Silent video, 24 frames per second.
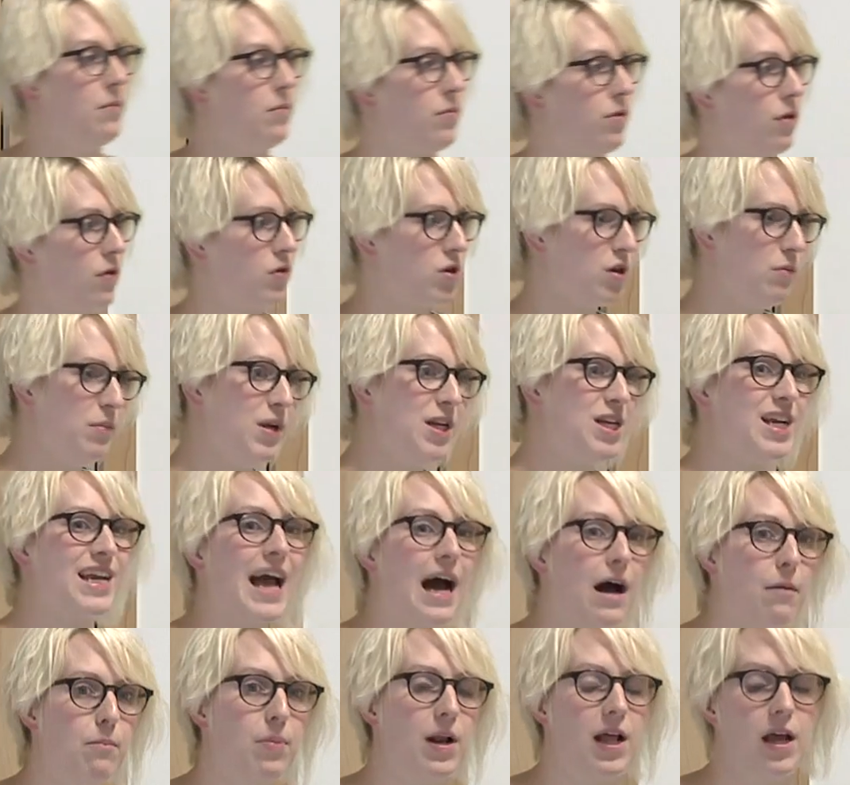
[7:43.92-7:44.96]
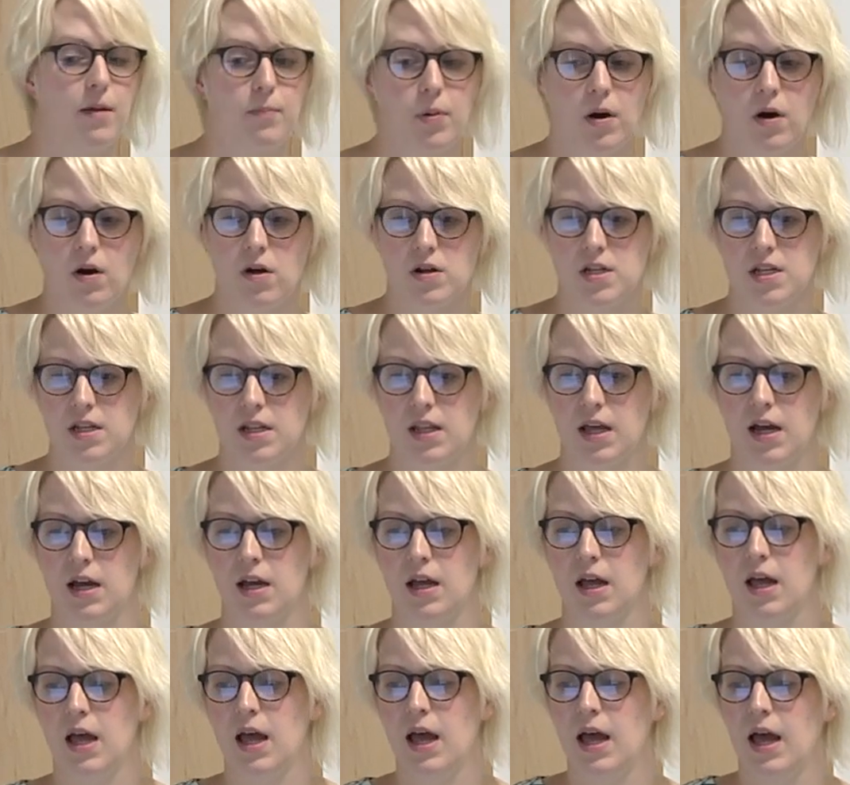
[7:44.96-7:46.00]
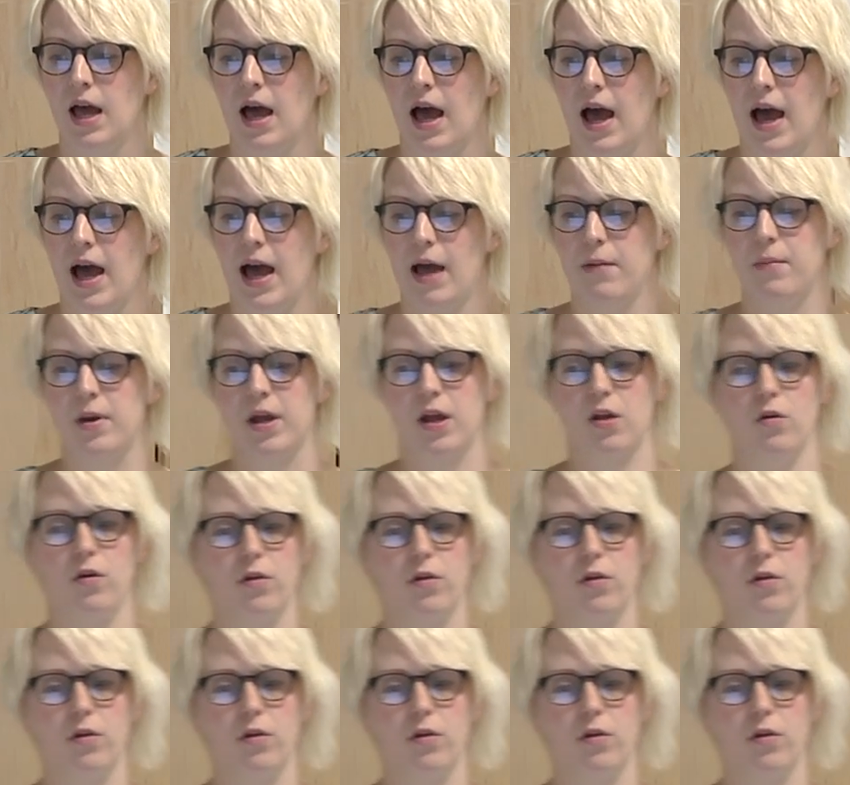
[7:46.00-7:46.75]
Social media can play a part in that. It can